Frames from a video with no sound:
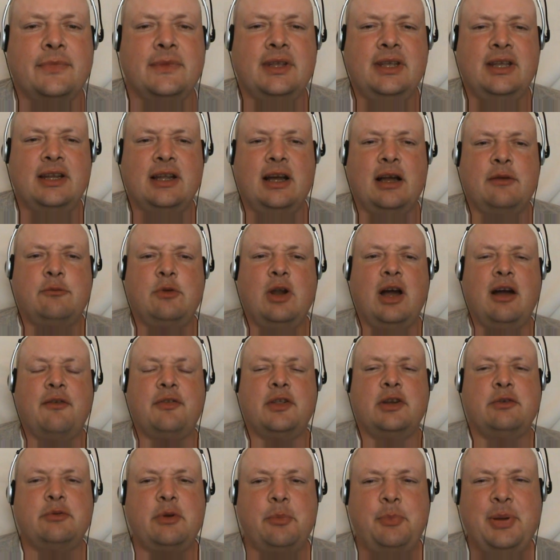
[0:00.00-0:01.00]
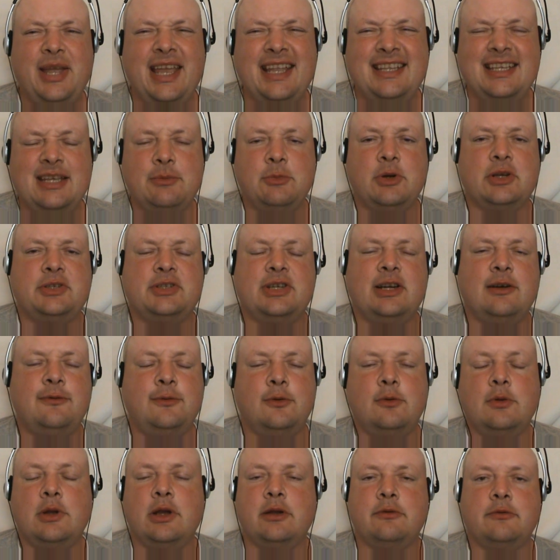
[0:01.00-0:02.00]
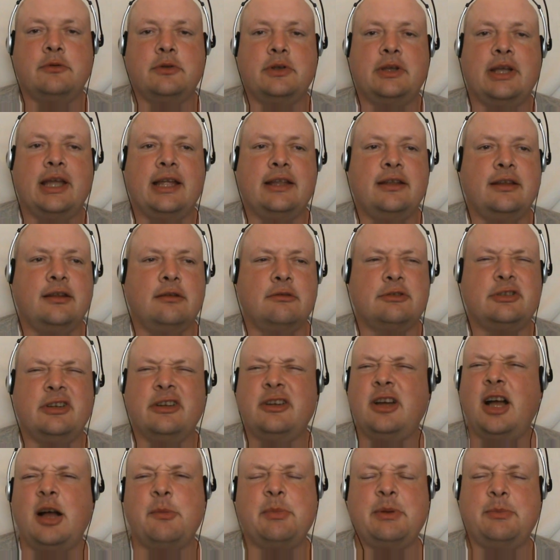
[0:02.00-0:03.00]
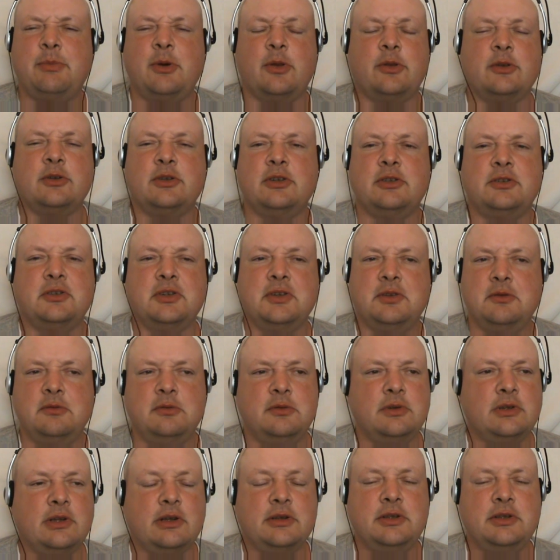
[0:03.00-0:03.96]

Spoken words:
you know, rather than repeating myself all over again, you know, which I can't be bothered to do.